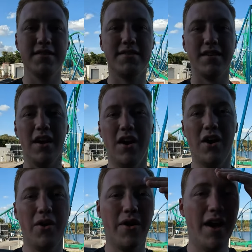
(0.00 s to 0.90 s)

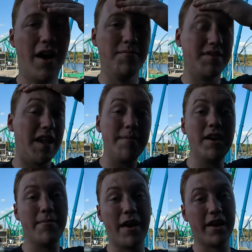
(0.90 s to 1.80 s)
So um, does that
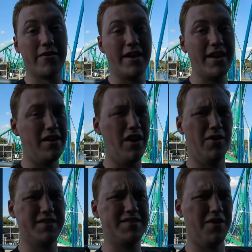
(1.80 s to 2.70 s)
mean I'm not gonna ride it?
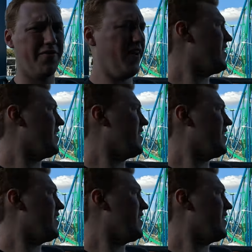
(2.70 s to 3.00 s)
No, it's still a